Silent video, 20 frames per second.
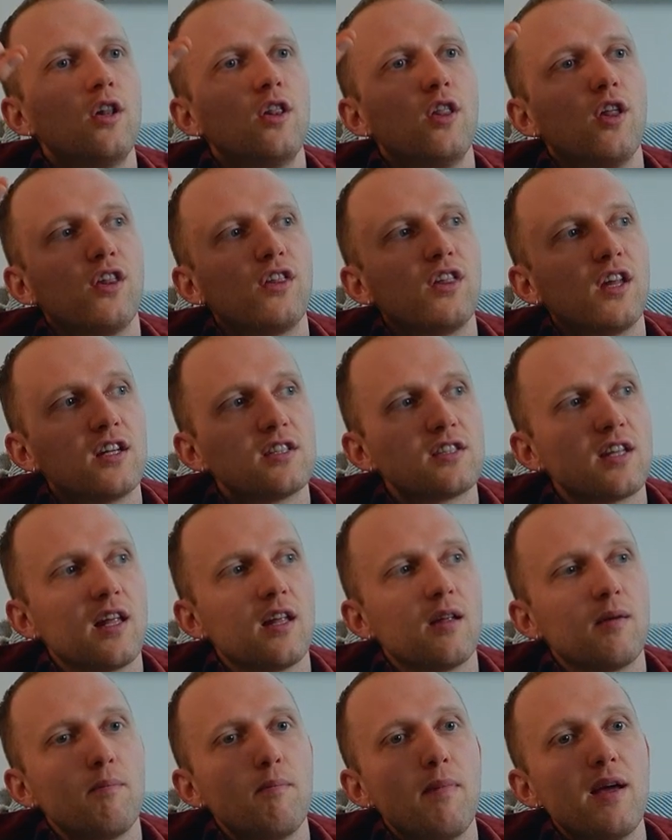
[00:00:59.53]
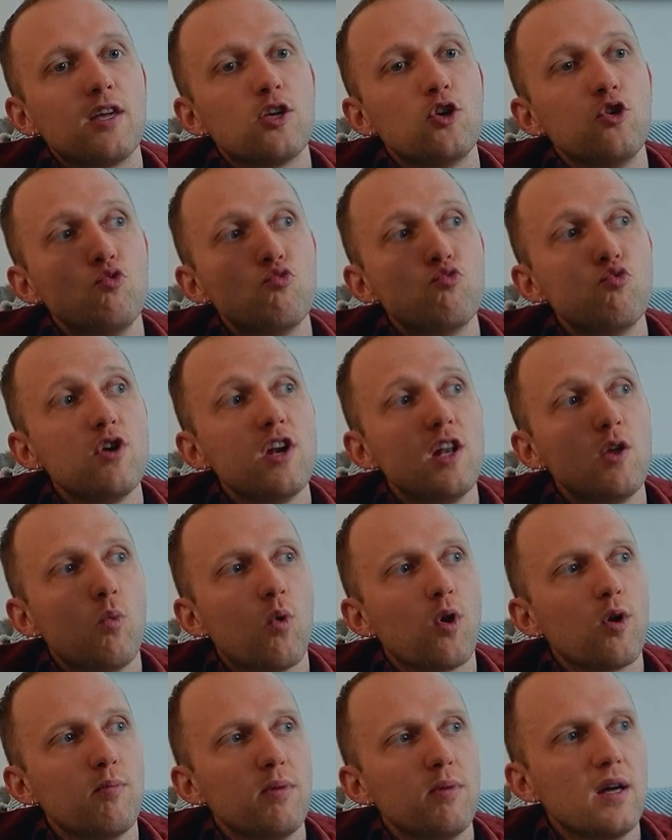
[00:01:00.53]
the things that make you really
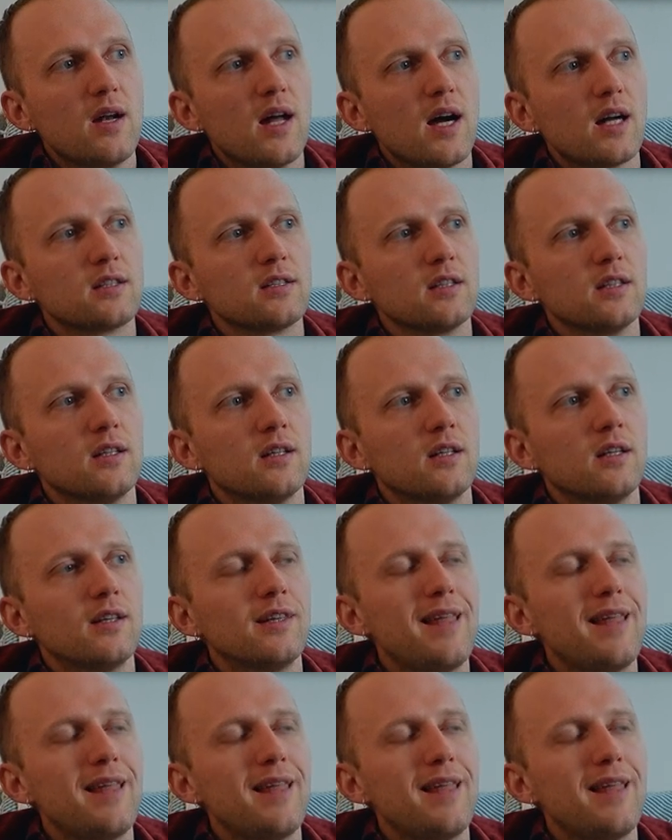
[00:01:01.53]
want an actor.